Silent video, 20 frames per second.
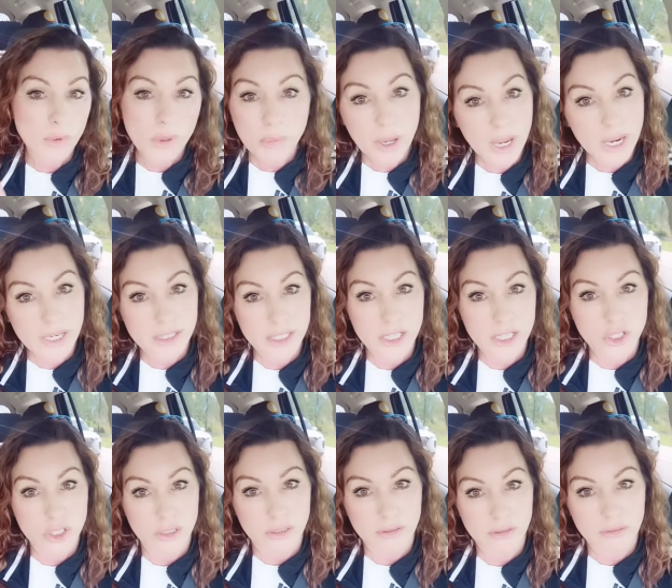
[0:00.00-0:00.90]
So be paying
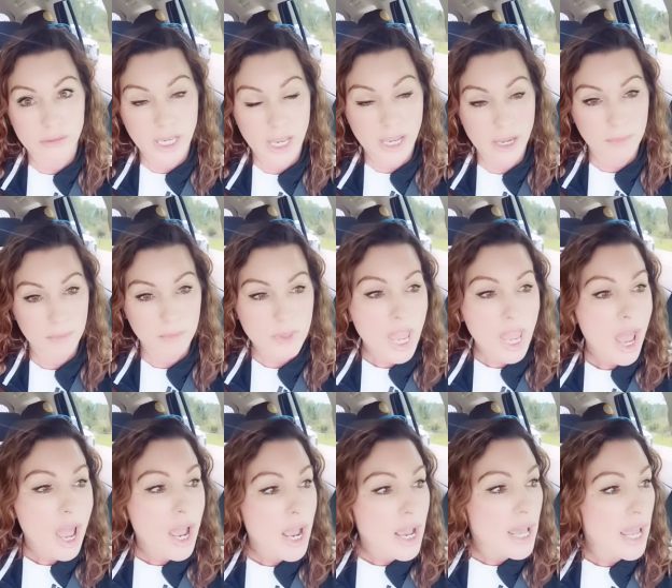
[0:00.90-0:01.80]
attention, okay?
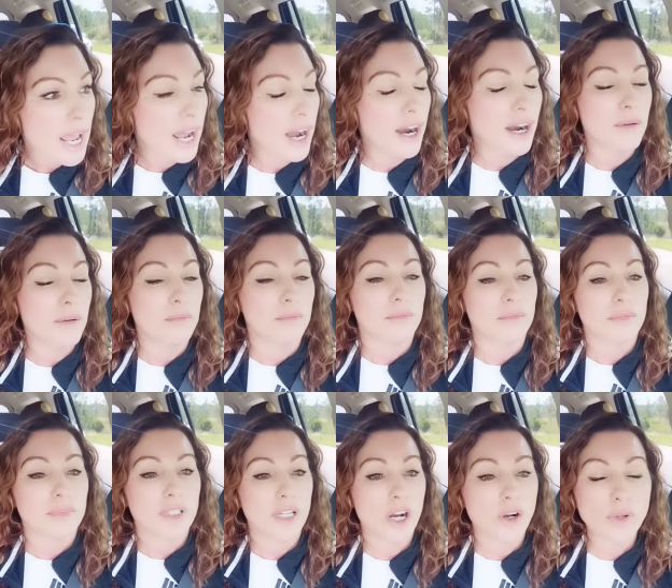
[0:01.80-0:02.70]

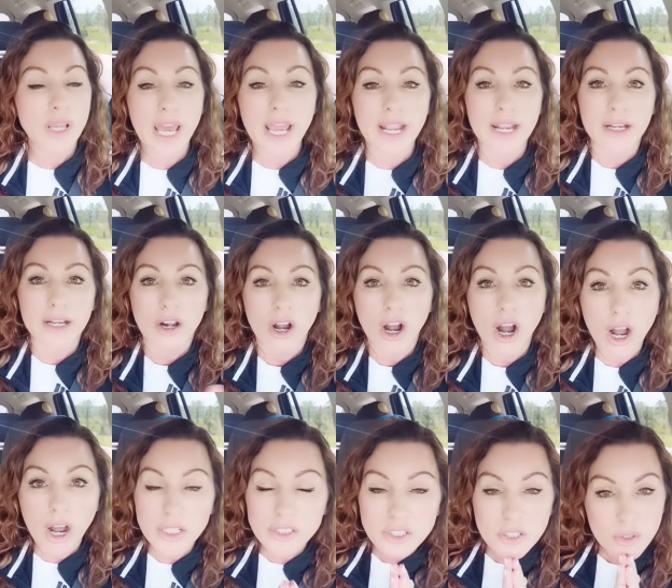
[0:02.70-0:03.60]
Okay,
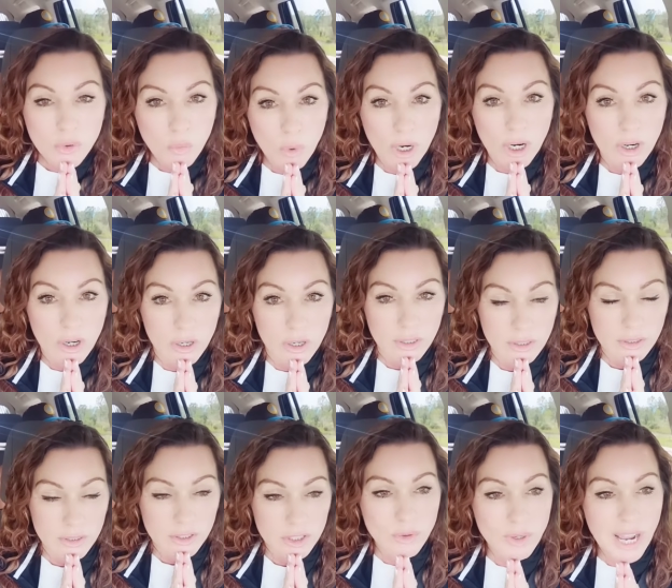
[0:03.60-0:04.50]
on to the
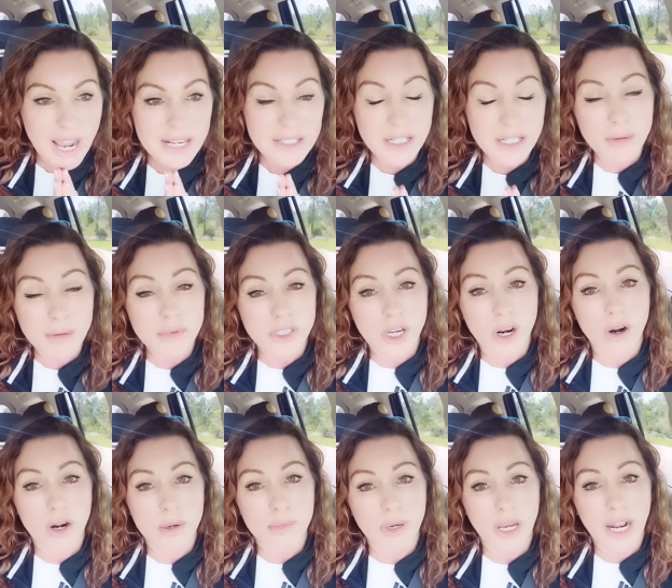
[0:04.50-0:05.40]
word. You guys, I'm
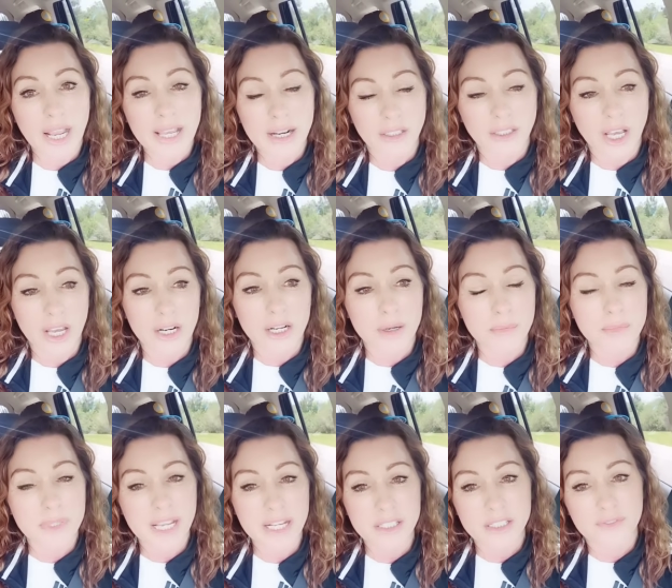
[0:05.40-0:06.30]
sorry, but I had a lot
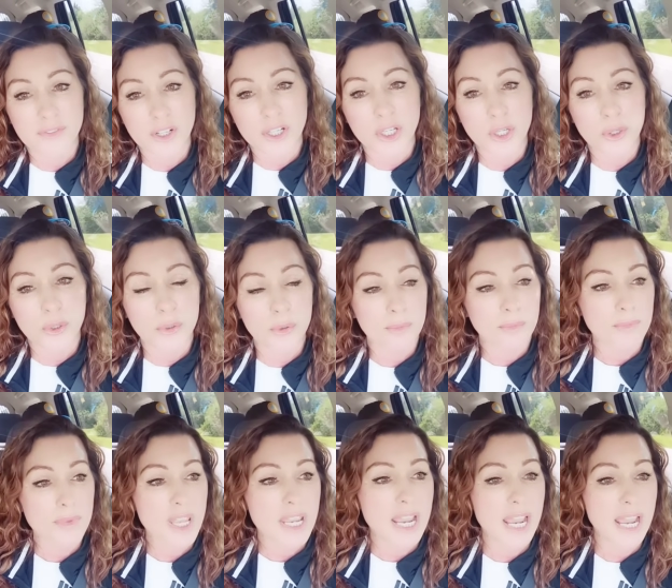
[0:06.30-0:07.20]
of updates for
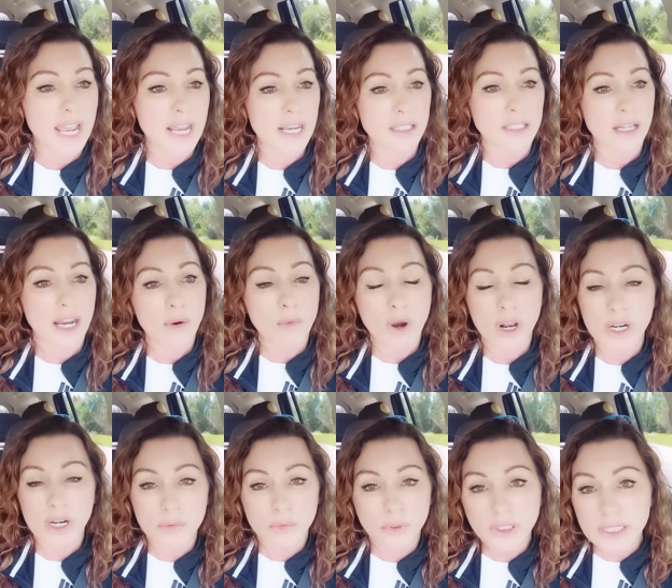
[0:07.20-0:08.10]
you. And
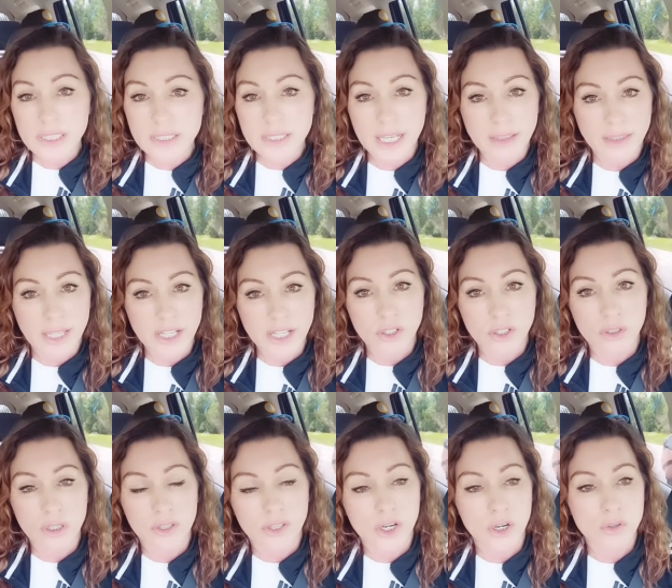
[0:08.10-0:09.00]
I wanted to really say
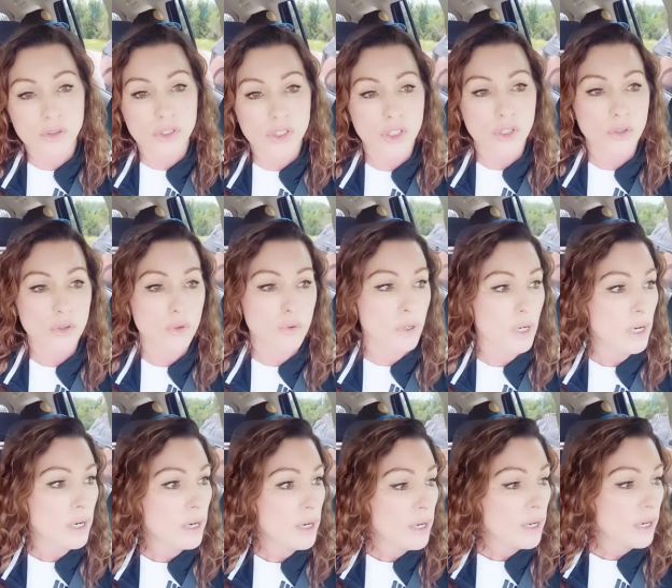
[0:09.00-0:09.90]
thank you to those
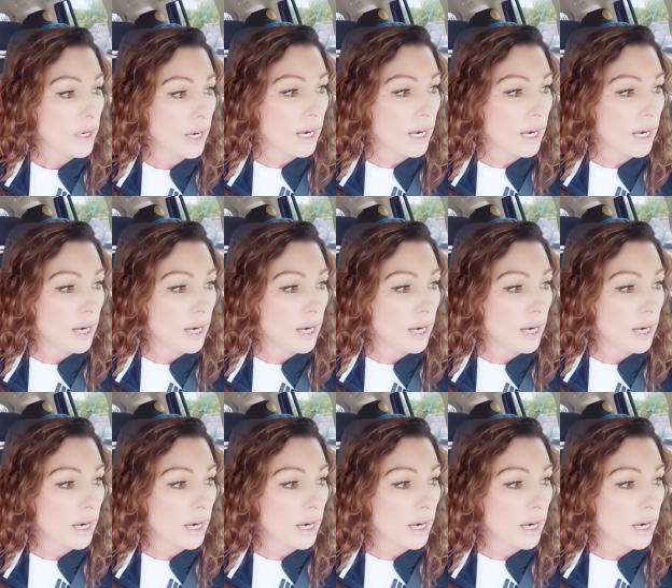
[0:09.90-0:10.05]
who